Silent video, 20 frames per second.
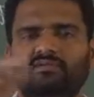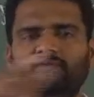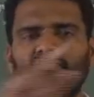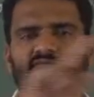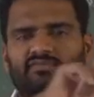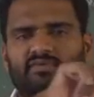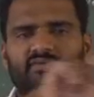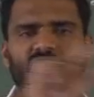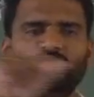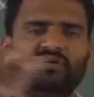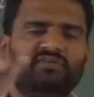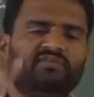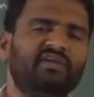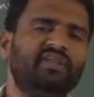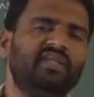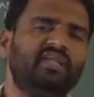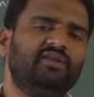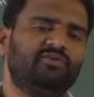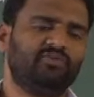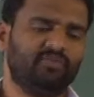from the one
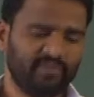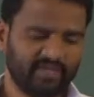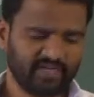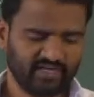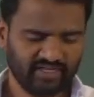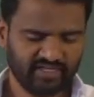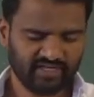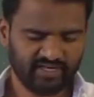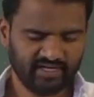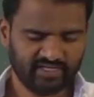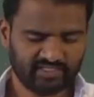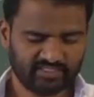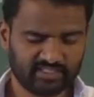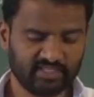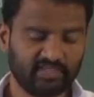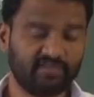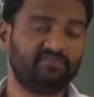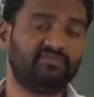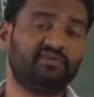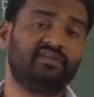electromagnetic
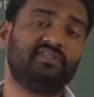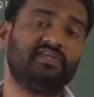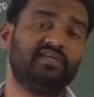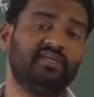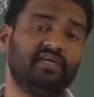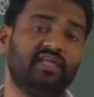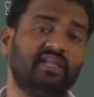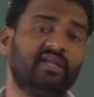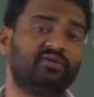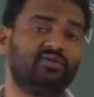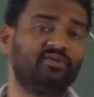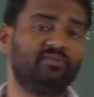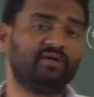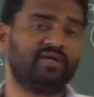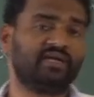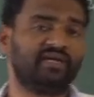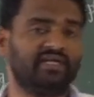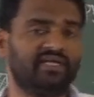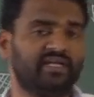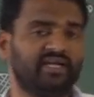radiation. For that
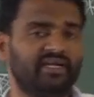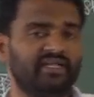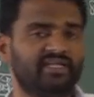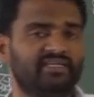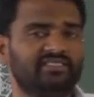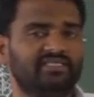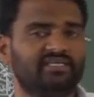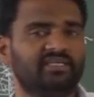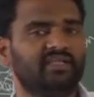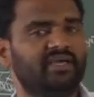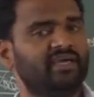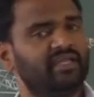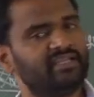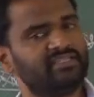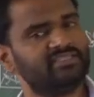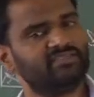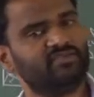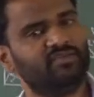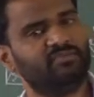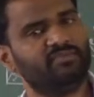electromagnetic radiation,
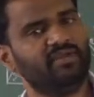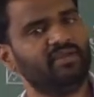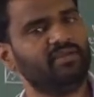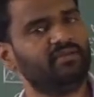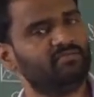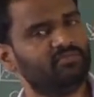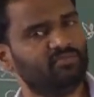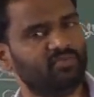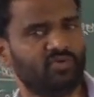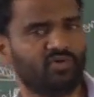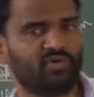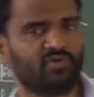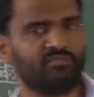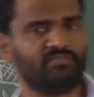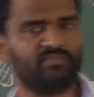energy will be more.